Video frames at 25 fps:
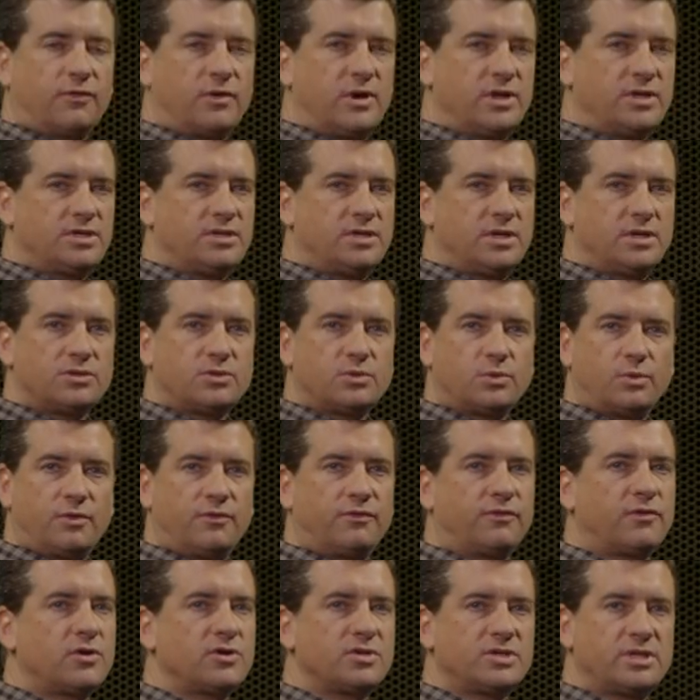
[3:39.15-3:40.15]
for instance, when the
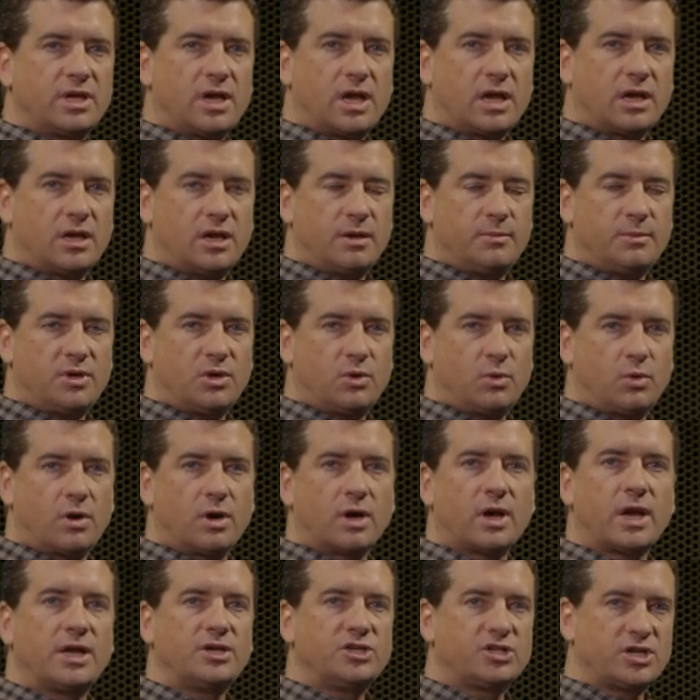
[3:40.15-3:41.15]
first thing I come into
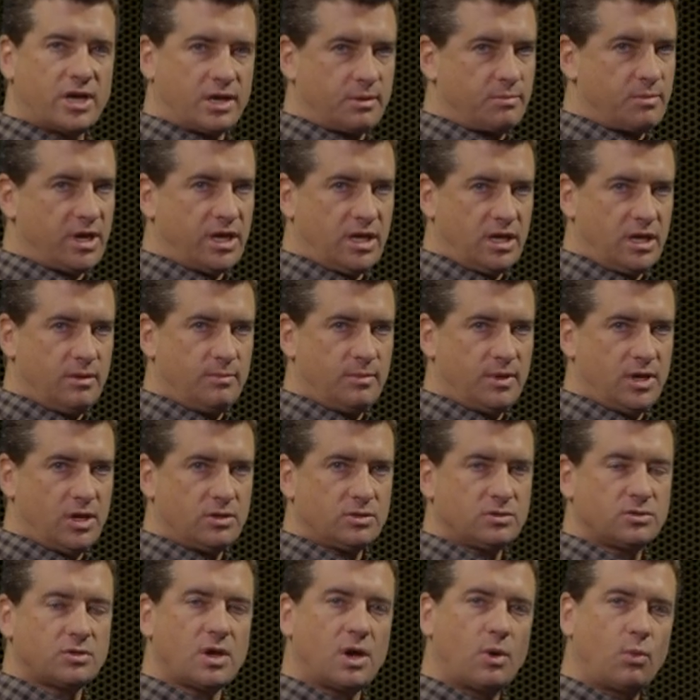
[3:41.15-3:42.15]
work, I check my
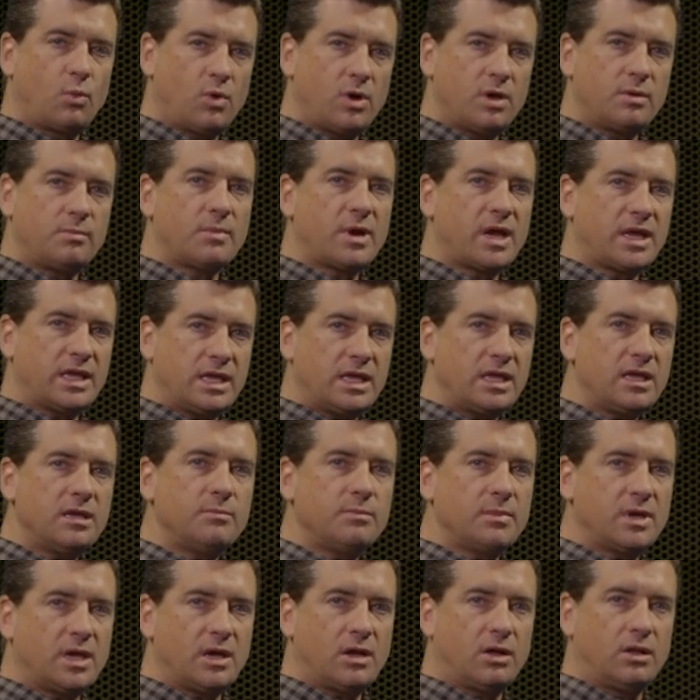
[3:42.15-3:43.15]
email. So I want my
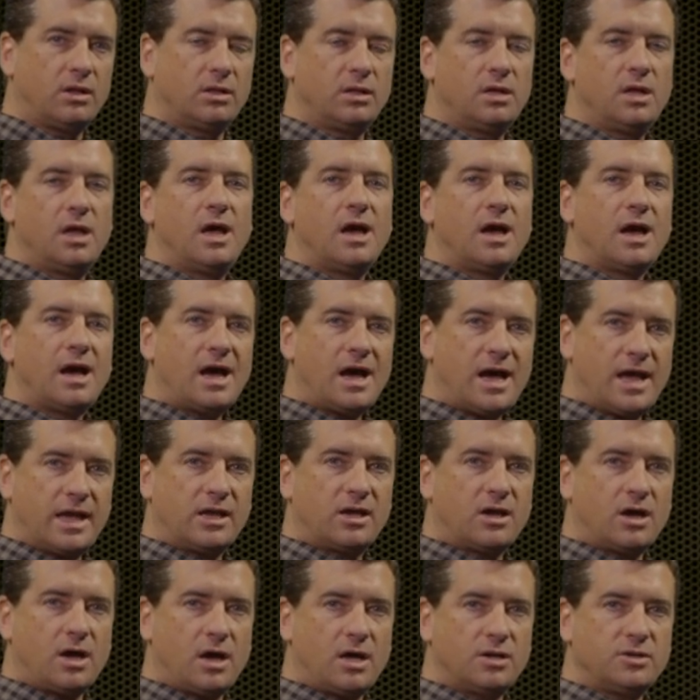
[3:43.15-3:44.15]
email
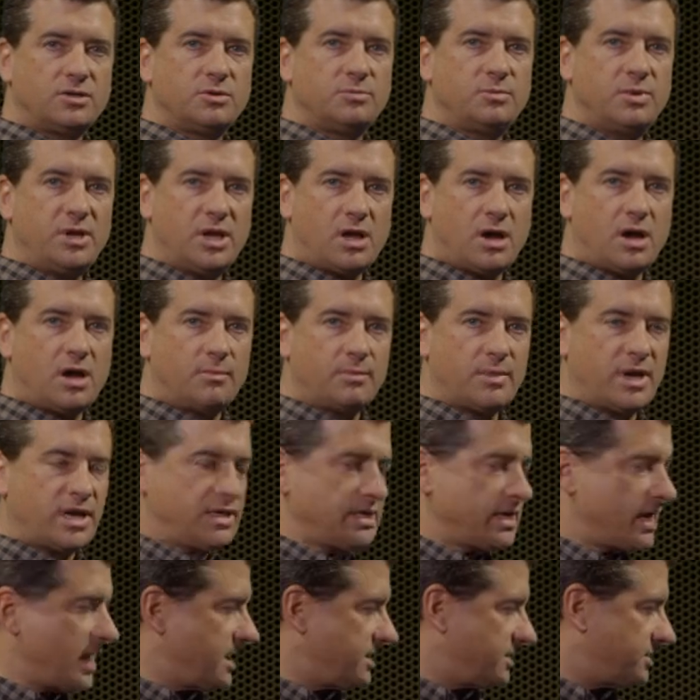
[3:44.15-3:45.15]
icon to be on my
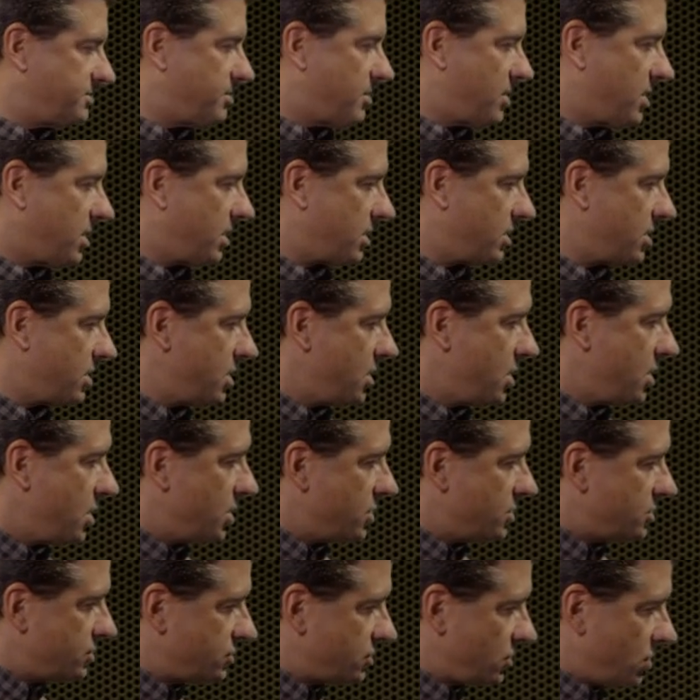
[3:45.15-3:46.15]
taskbar.
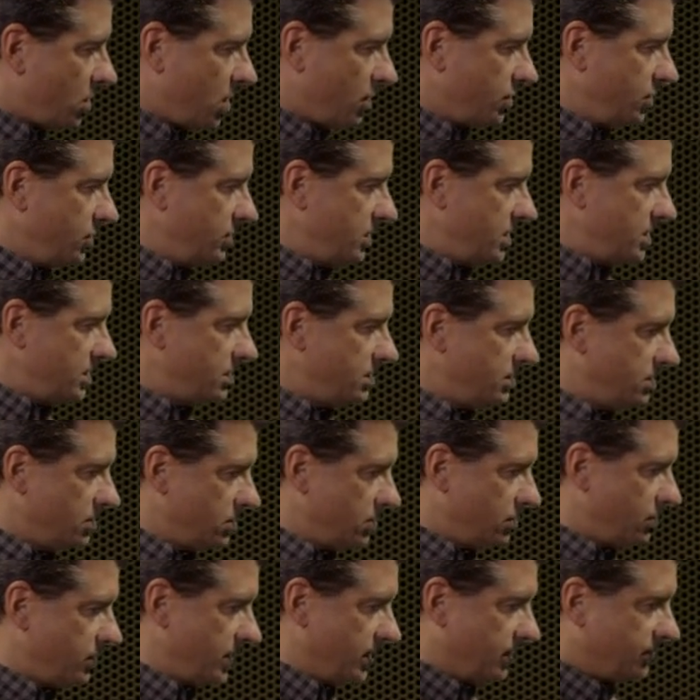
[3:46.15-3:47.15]
So all you need to
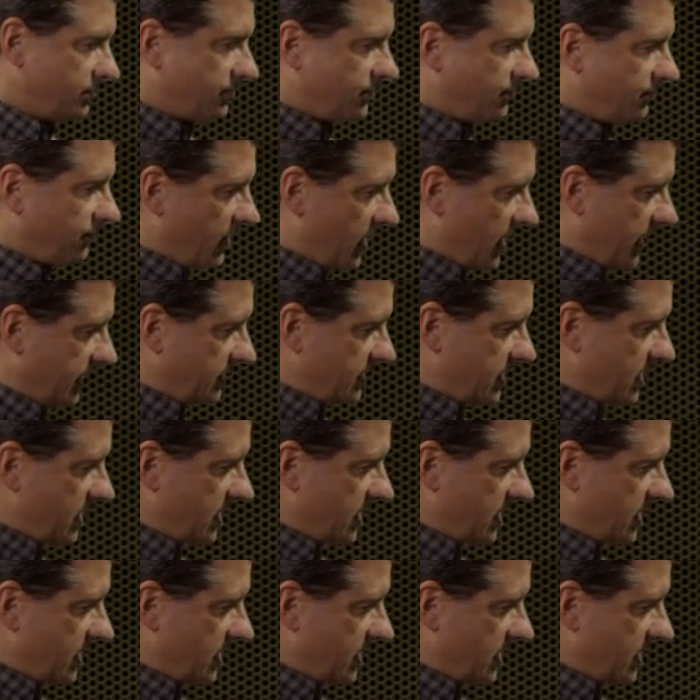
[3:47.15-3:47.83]
do is find